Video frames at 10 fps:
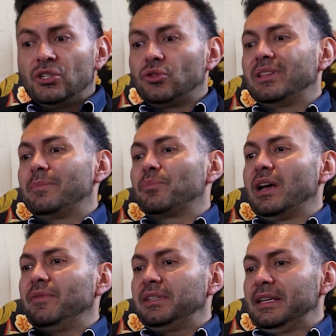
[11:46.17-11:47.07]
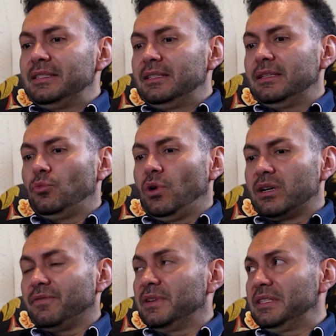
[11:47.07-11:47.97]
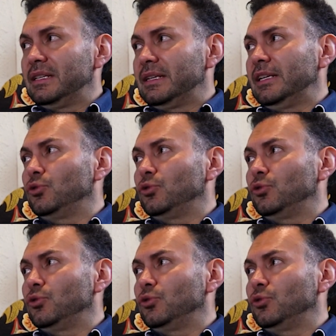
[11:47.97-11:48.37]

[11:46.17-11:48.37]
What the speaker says: So they privatized the water facility